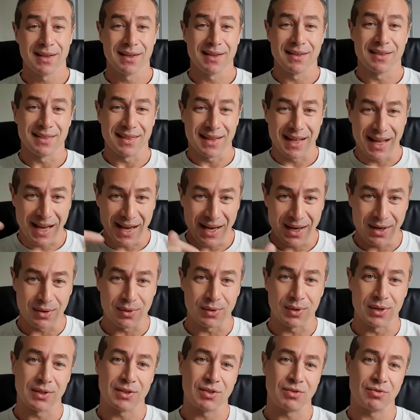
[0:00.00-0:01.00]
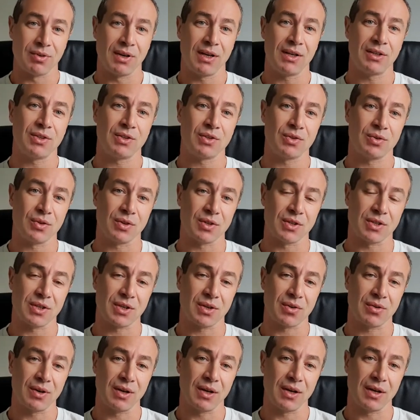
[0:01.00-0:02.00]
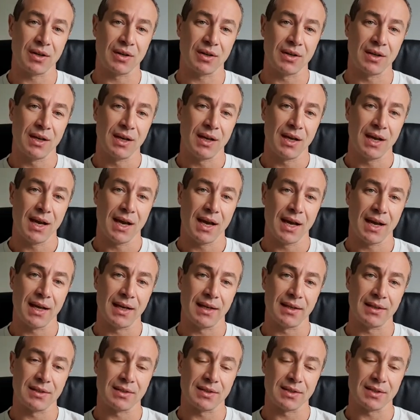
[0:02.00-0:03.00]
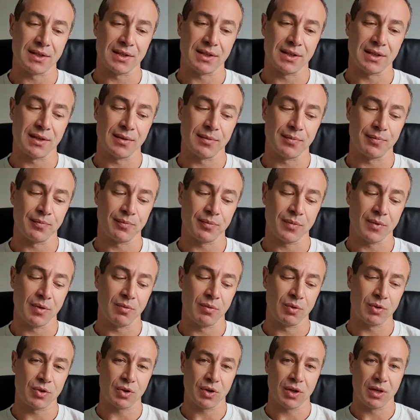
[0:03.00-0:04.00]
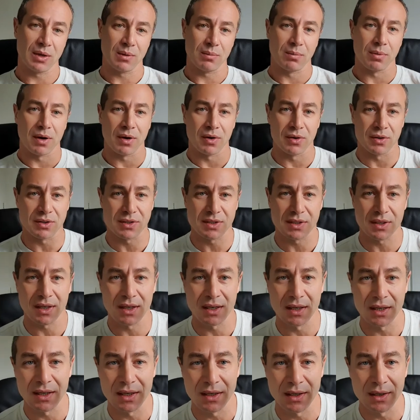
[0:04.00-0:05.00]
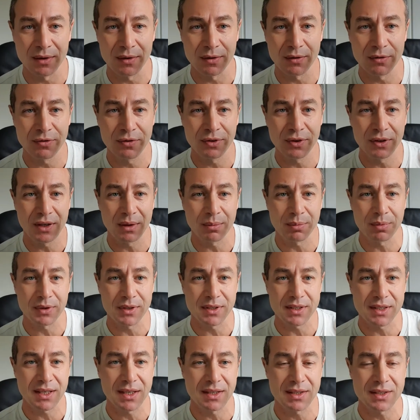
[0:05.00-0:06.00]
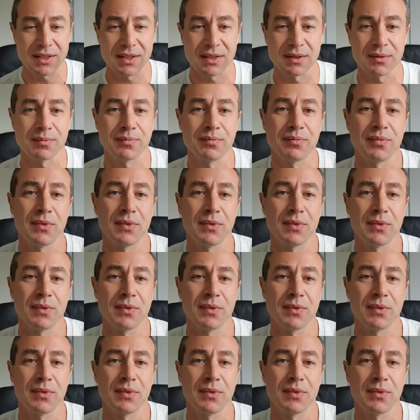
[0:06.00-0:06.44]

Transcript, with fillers: Now it's related to the screen, and we're talking about fingerprint sensor.